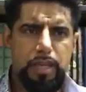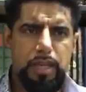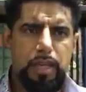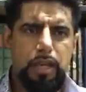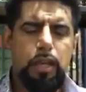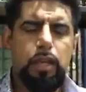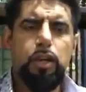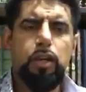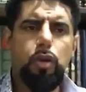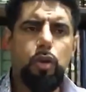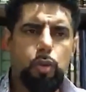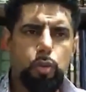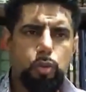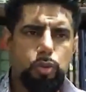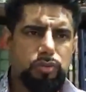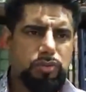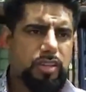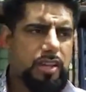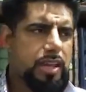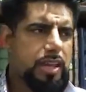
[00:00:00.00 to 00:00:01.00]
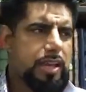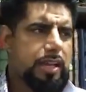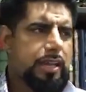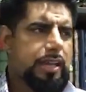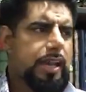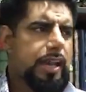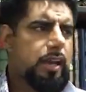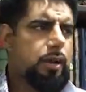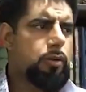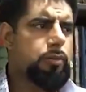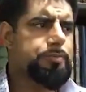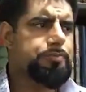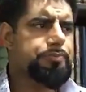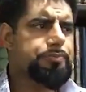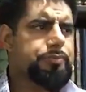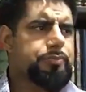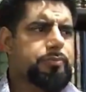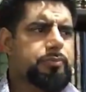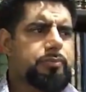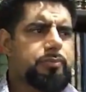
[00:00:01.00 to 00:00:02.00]
Al-Hut. Now,
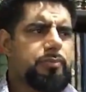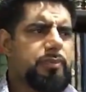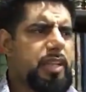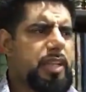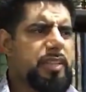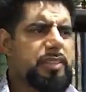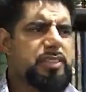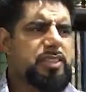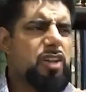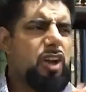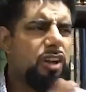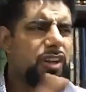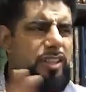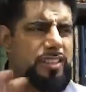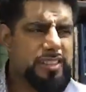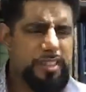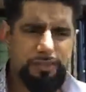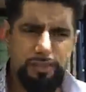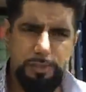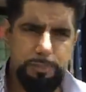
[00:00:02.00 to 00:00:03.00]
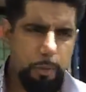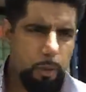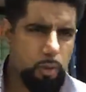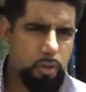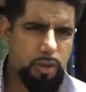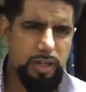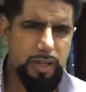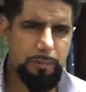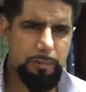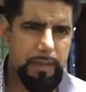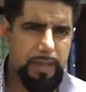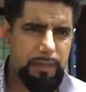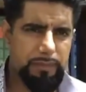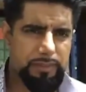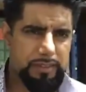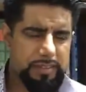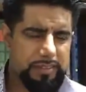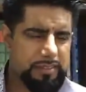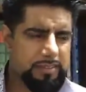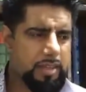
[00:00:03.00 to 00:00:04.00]
scholars have spoken about
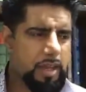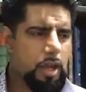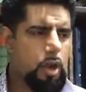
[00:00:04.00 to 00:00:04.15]
this.